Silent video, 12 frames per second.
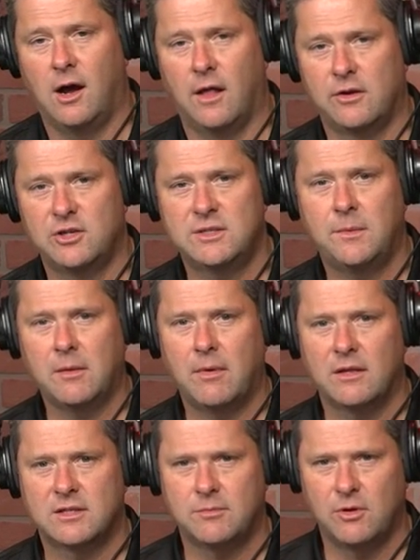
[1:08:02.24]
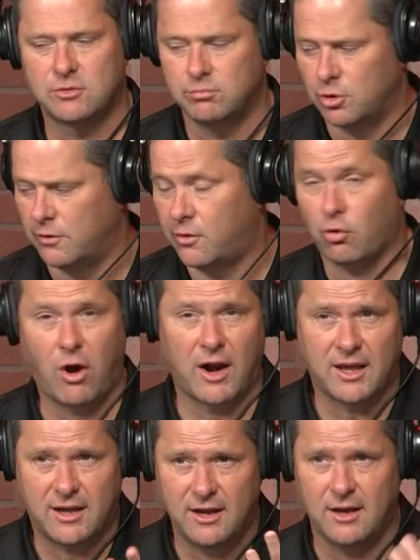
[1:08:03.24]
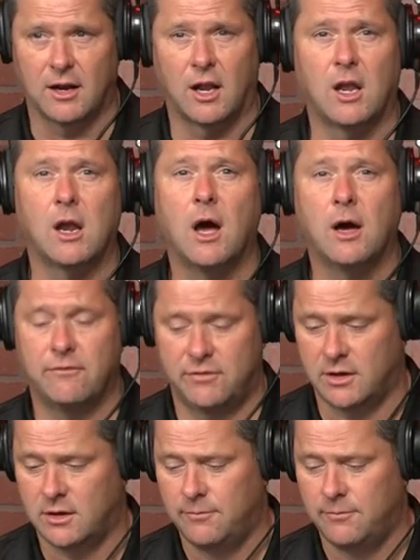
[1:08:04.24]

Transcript: just something about some of those movies. Karate Kid, loved it.